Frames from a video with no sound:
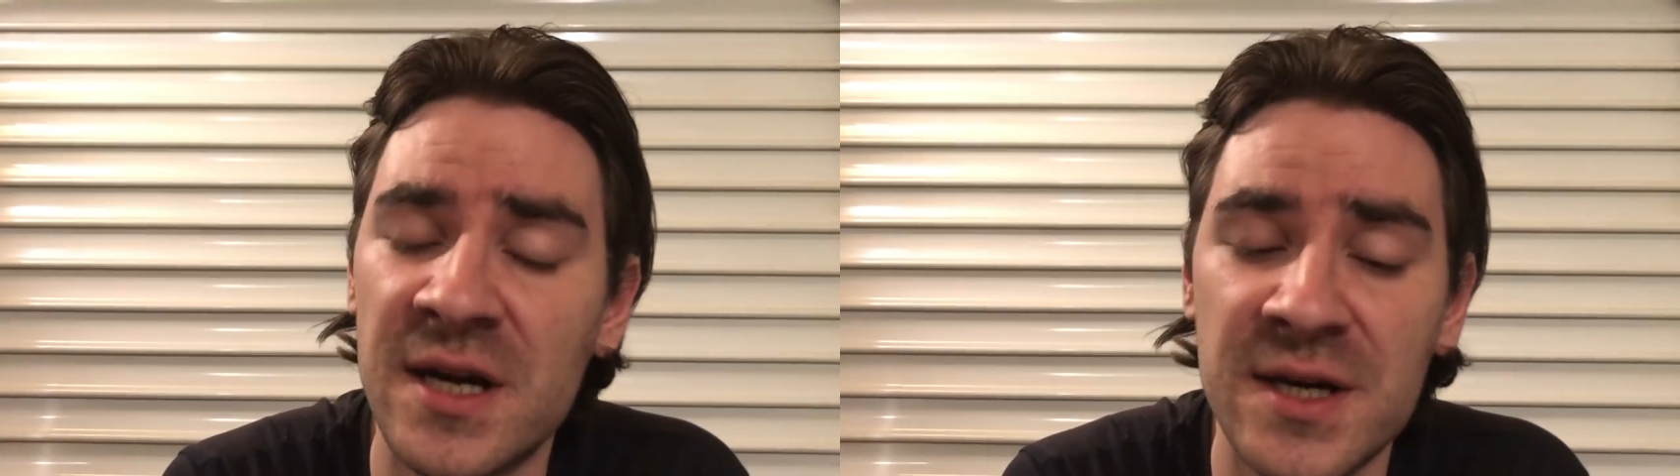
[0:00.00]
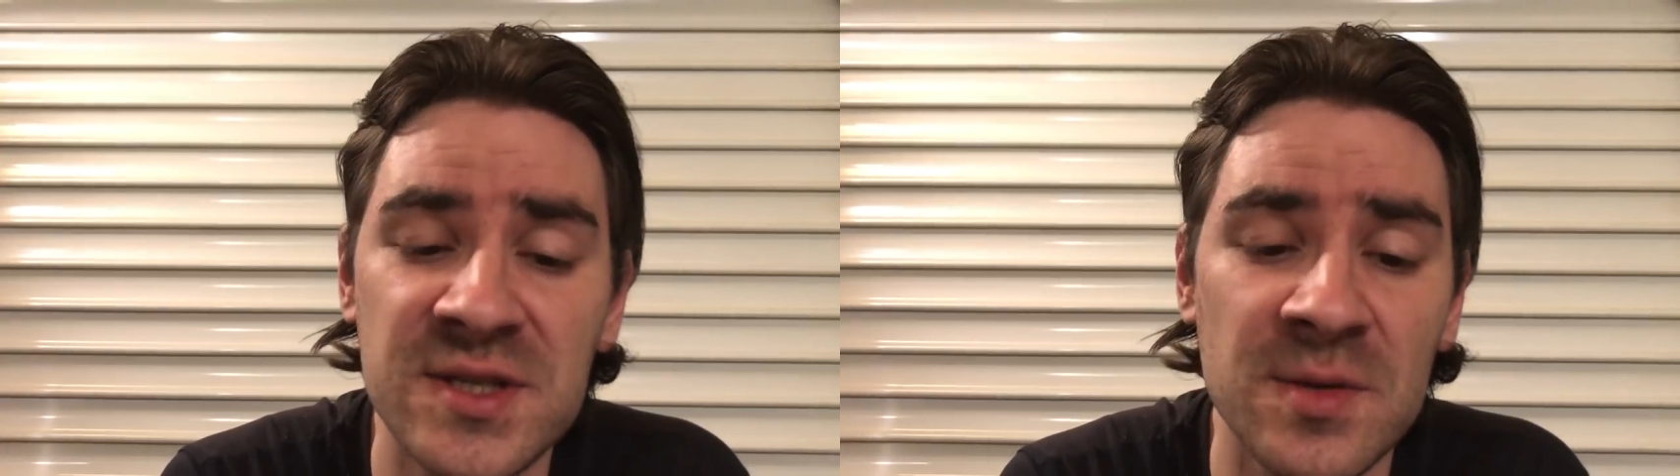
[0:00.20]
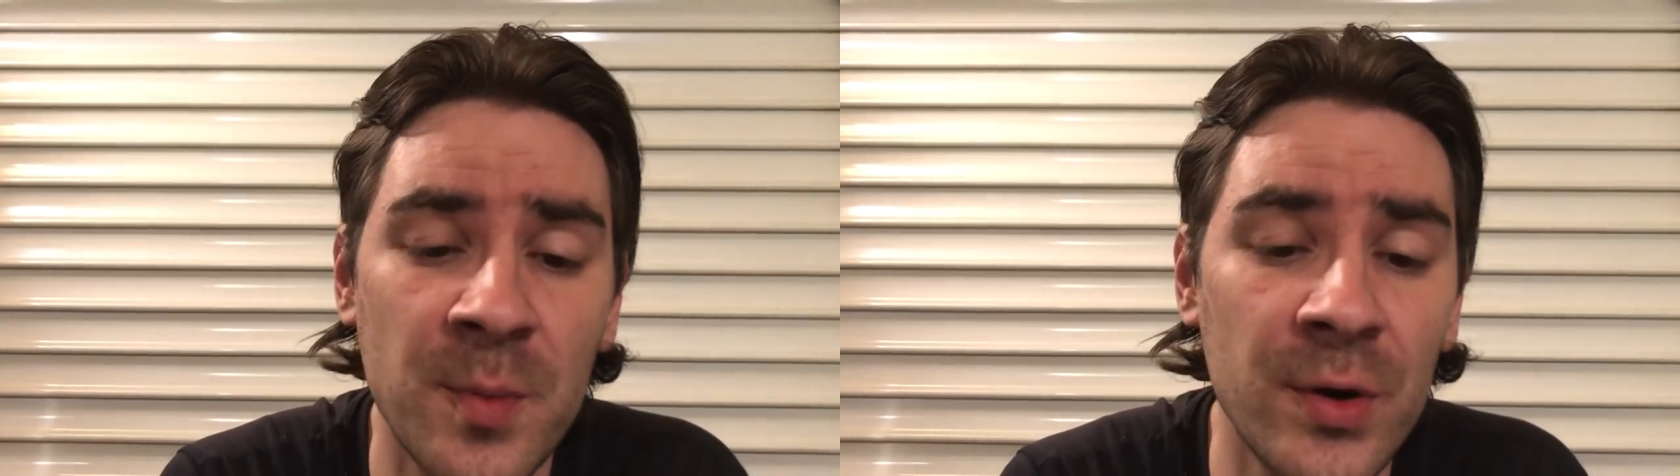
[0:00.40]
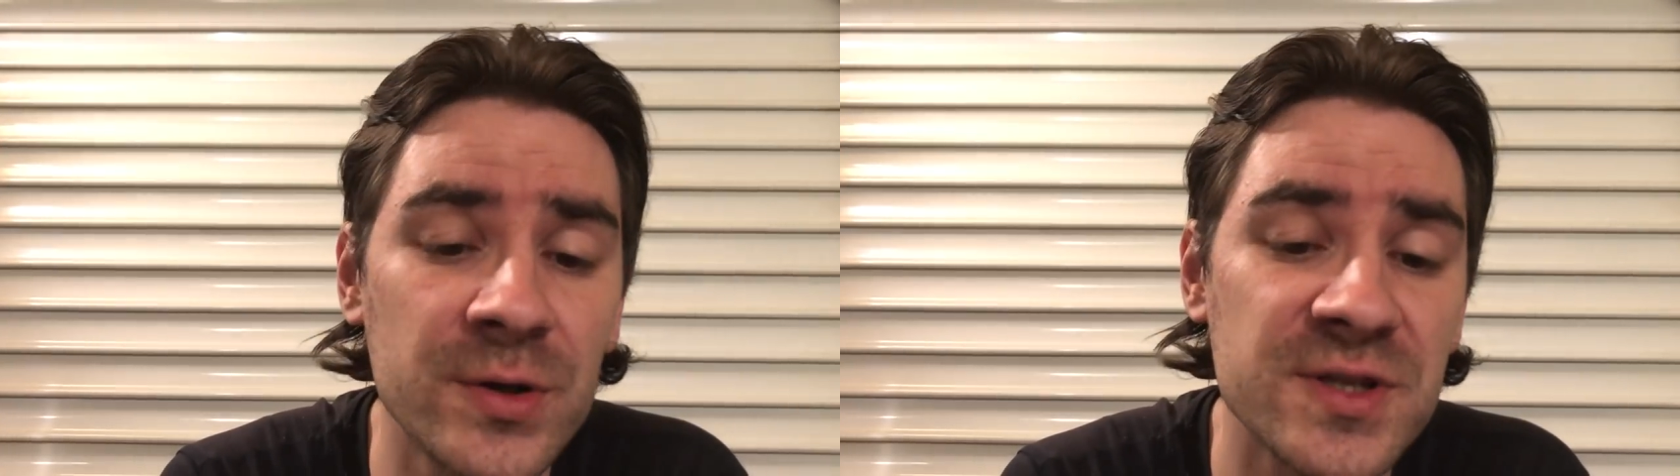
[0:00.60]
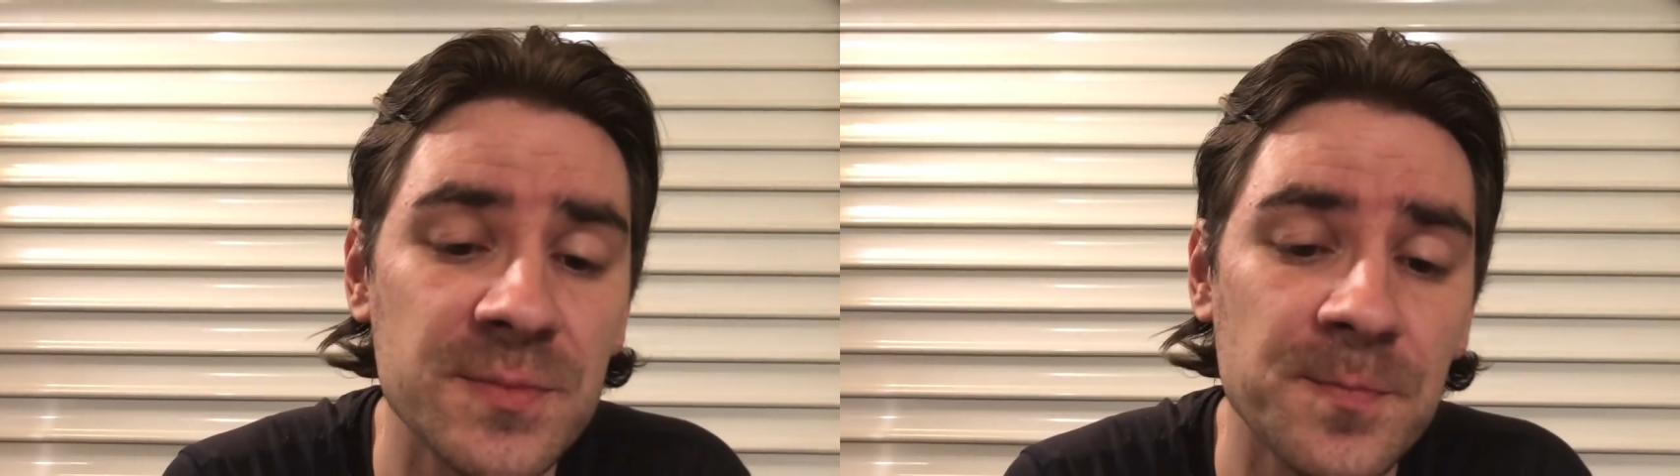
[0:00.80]
uh,
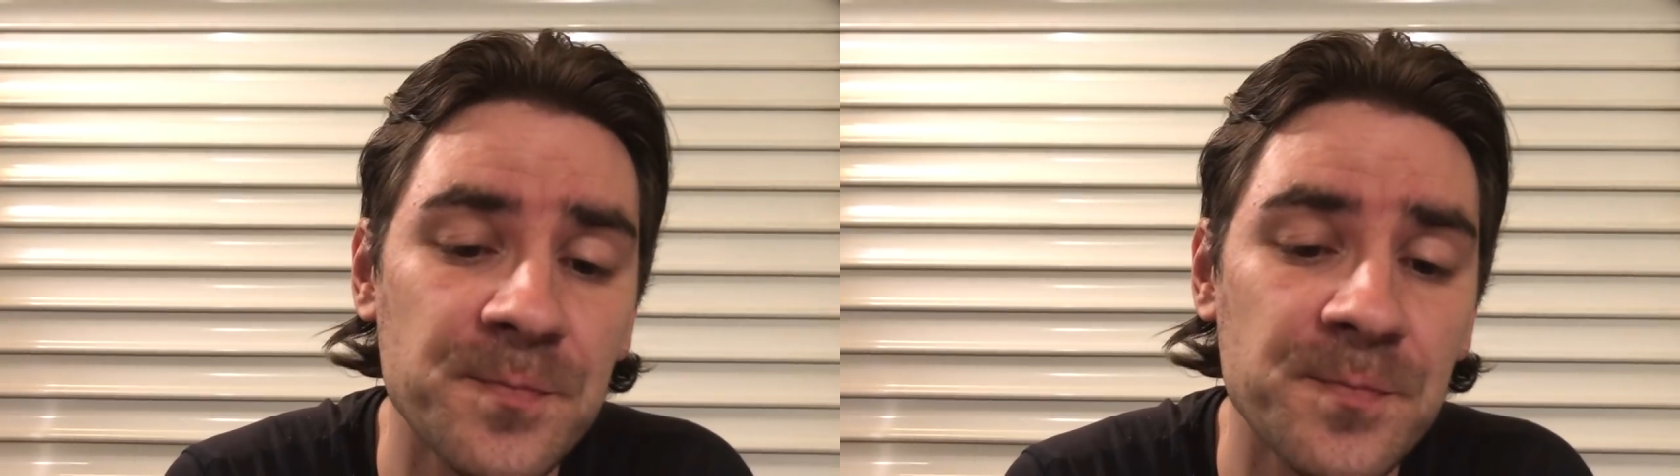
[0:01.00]
support